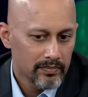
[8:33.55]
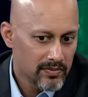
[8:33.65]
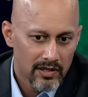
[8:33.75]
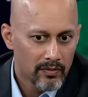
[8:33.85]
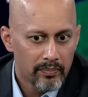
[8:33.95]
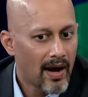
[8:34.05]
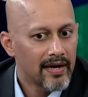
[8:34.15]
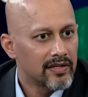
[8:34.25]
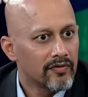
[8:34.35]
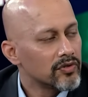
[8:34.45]
you know, buying
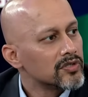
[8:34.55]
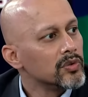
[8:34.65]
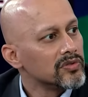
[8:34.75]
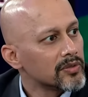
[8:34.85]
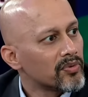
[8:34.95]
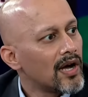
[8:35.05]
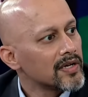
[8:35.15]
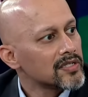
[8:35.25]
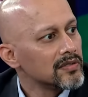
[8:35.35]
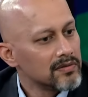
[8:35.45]
different tools and
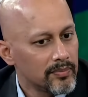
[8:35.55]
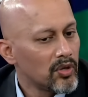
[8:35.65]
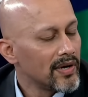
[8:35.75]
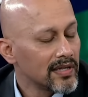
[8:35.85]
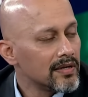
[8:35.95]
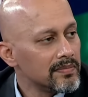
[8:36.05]
products and deploying them.